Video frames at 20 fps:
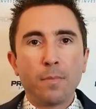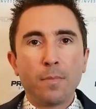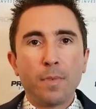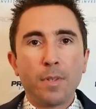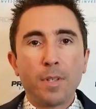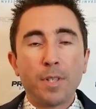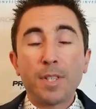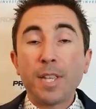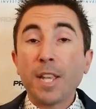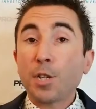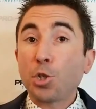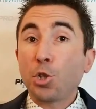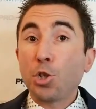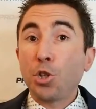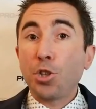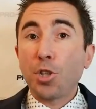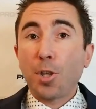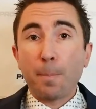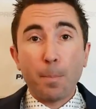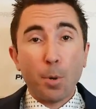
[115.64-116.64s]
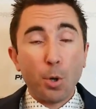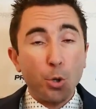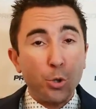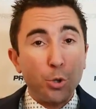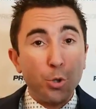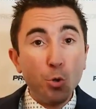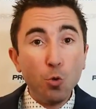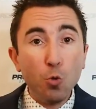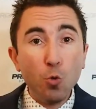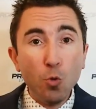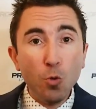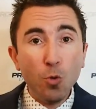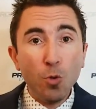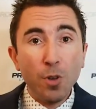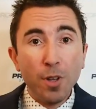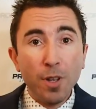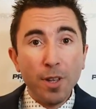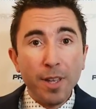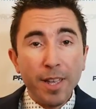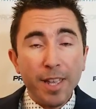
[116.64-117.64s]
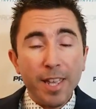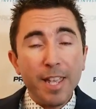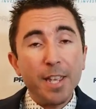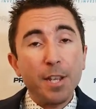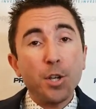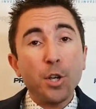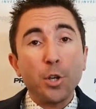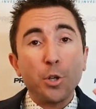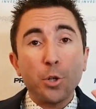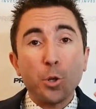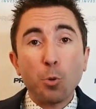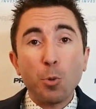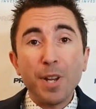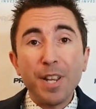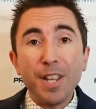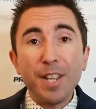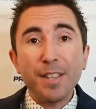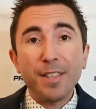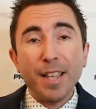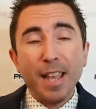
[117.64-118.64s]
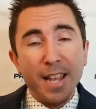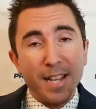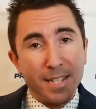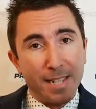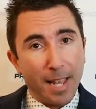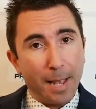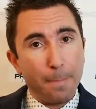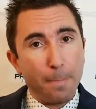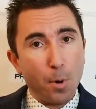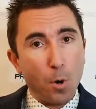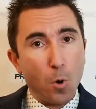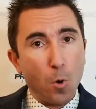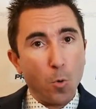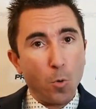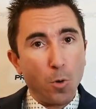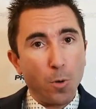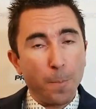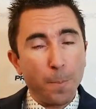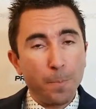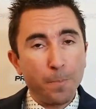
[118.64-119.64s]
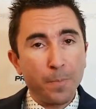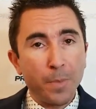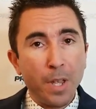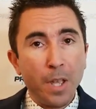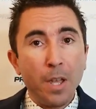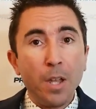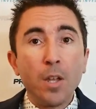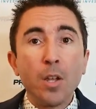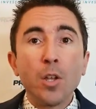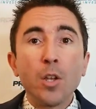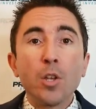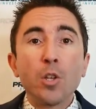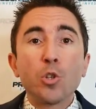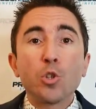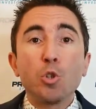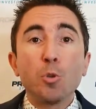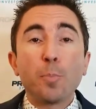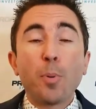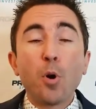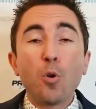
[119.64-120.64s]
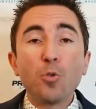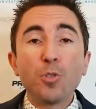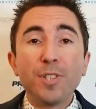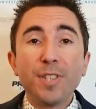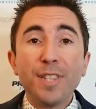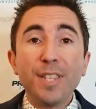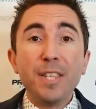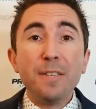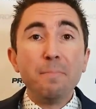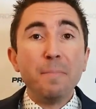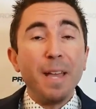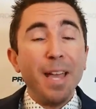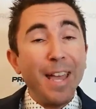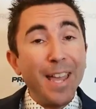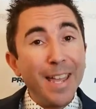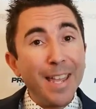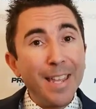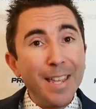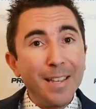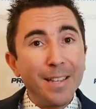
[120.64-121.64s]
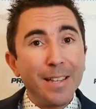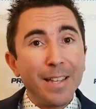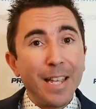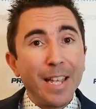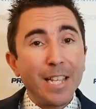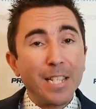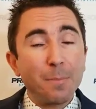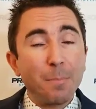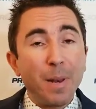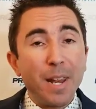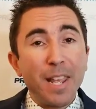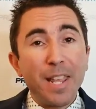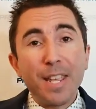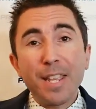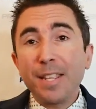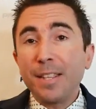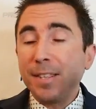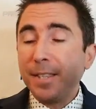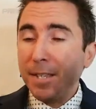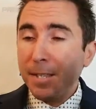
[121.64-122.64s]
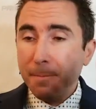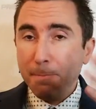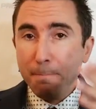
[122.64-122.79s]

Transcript: Section number two, a concrete example. Suppose team A is playing team